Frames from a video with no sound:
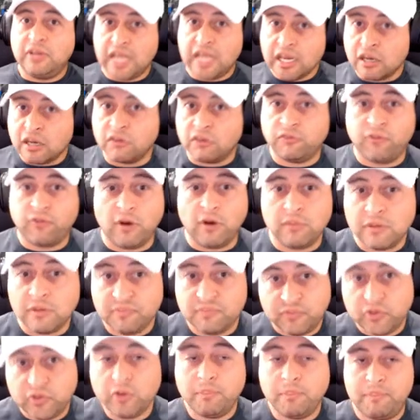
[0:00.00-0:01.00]
confirm
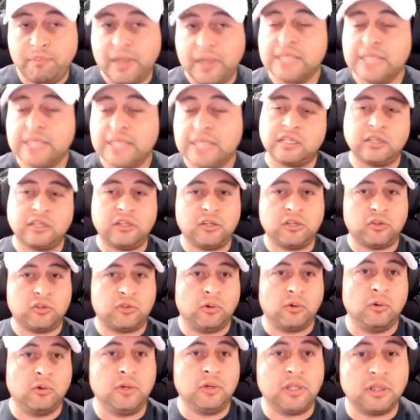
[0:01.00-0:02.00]
it, they're basically the
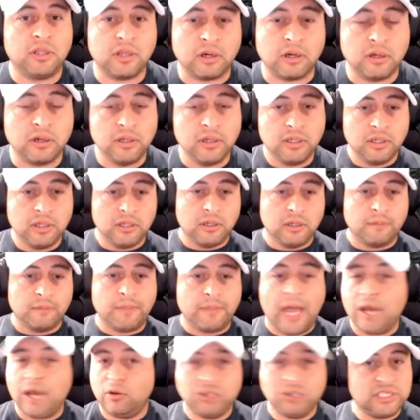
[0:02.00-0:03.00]
authority there.
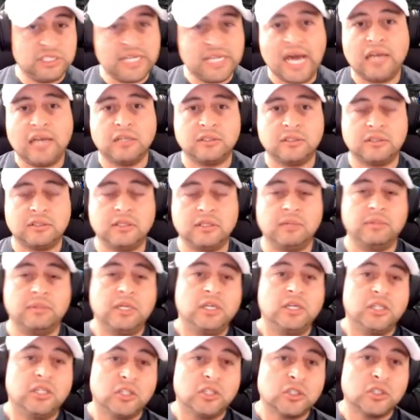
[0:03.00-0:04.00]
I don't challenge them.
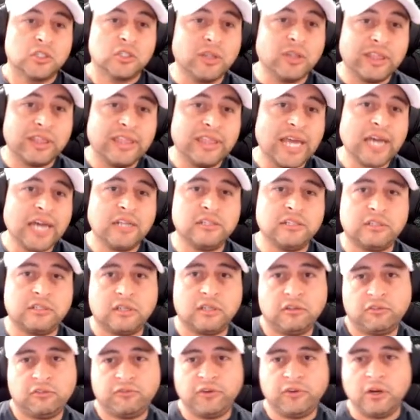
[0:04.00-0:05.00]
So that is
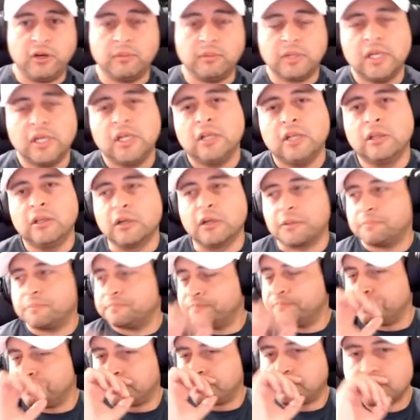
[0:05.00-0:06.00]
confirmed. Look,
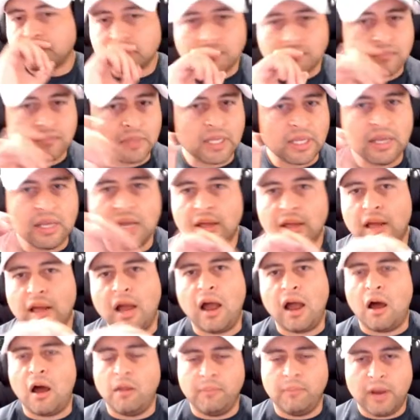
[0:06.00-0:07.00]

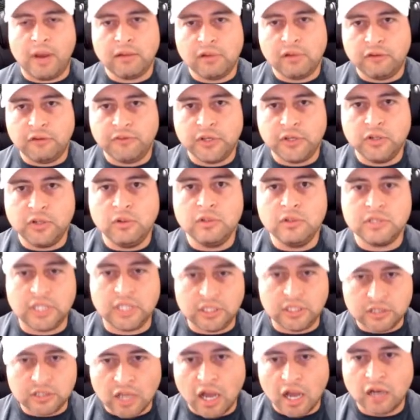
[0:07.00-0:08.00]
on my reviews
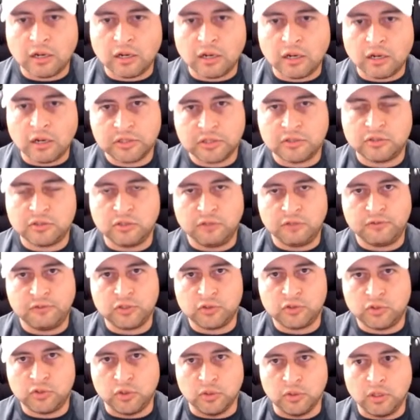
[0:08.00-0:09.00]
and talk about the
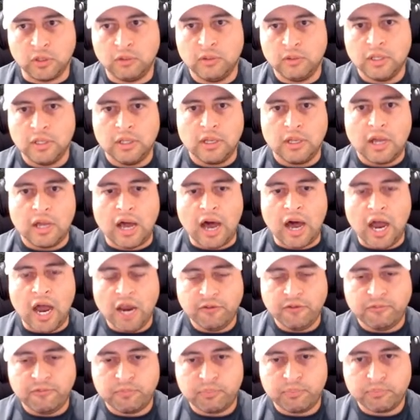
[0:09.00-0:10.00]
Surface Duo,
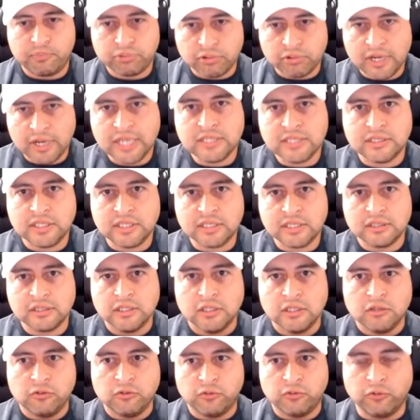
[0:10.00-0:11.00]
I've praised it
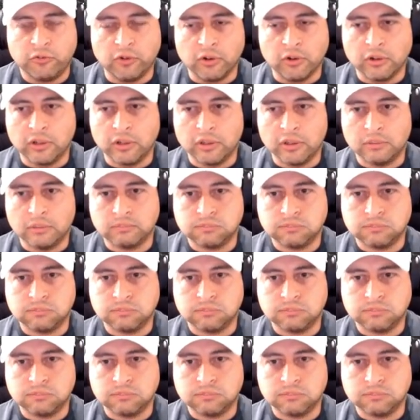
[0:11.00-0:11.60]
for